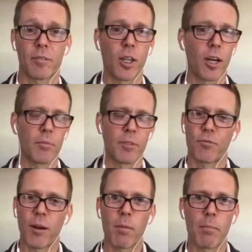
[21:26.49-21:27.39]
So you know,
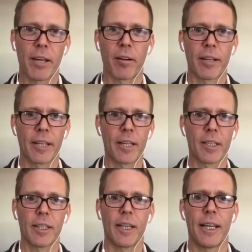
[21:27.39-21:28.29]
from the Bay Area,
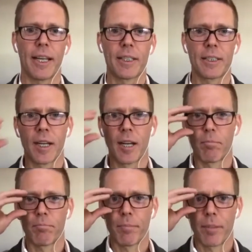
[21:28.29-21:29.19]
and
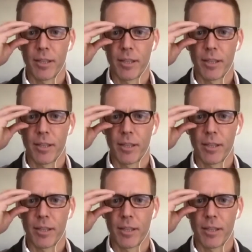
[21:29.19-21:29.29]
um,